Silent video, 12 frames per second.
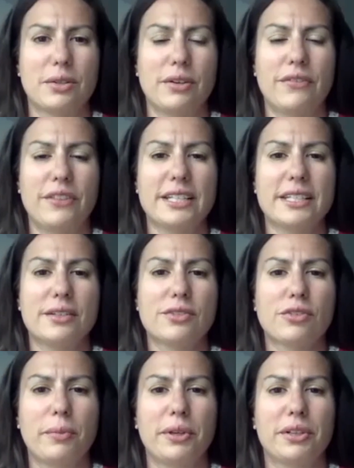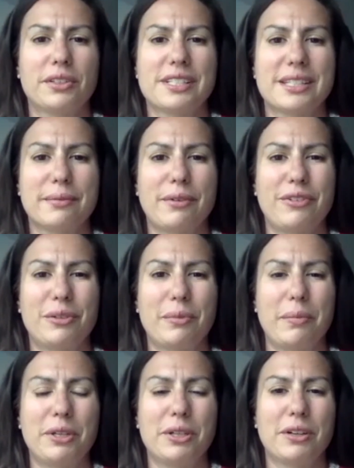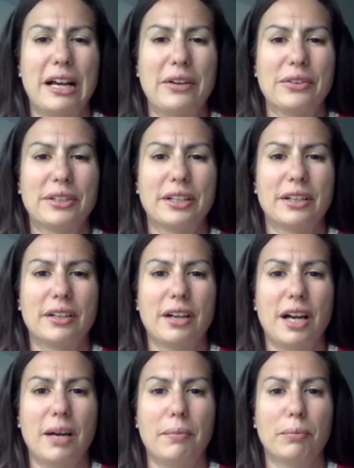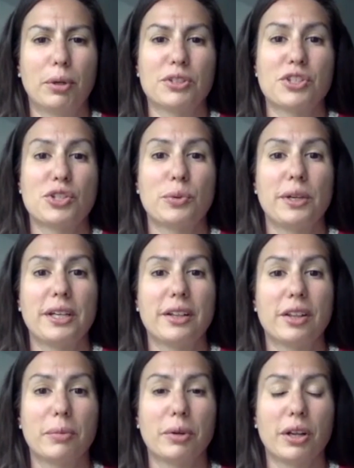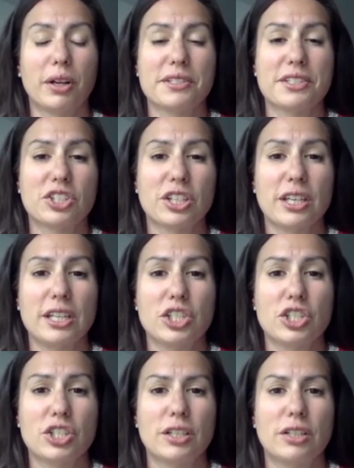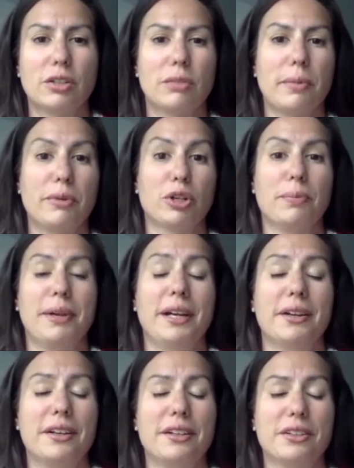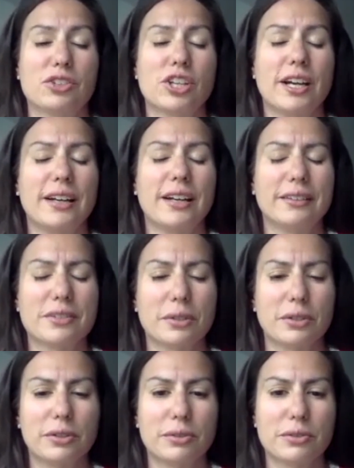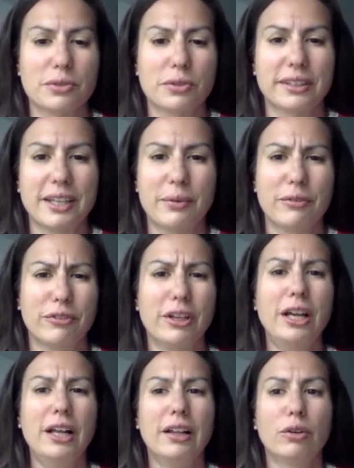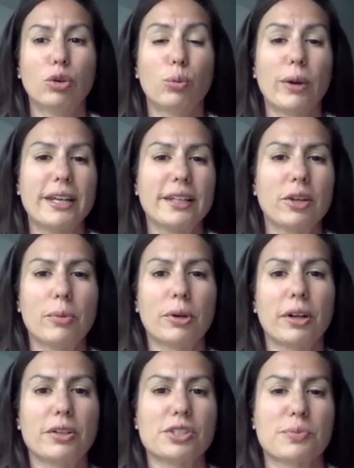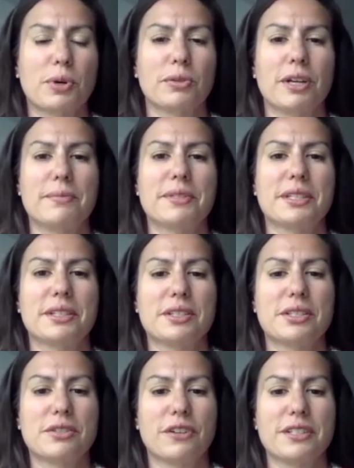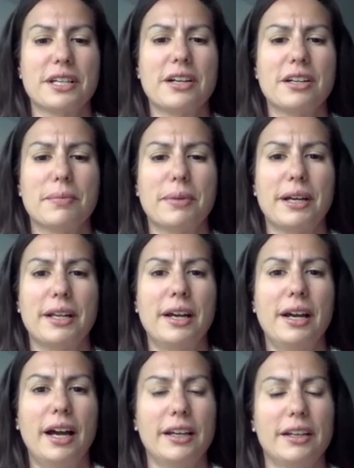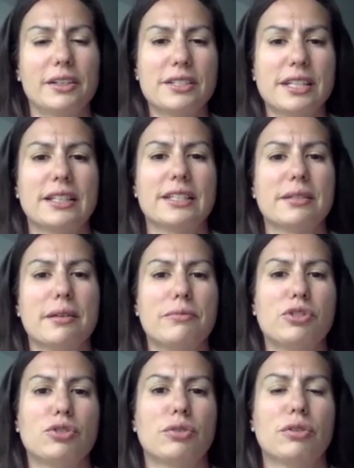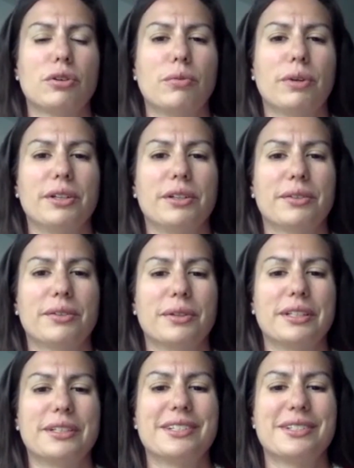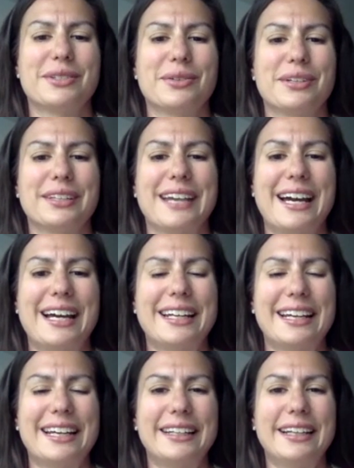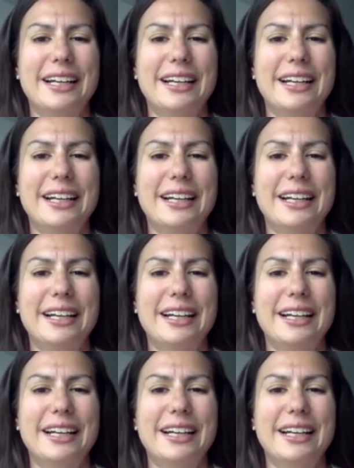if that sounds familiar to some of you, maybe you're out there pursuing a liberal arts education, or maybe you're a parent, your child is going through a school like that. We have great liberal arts programs in the Sioux Falls area, but I understand that sometimes you don't know what you're going to do with that. And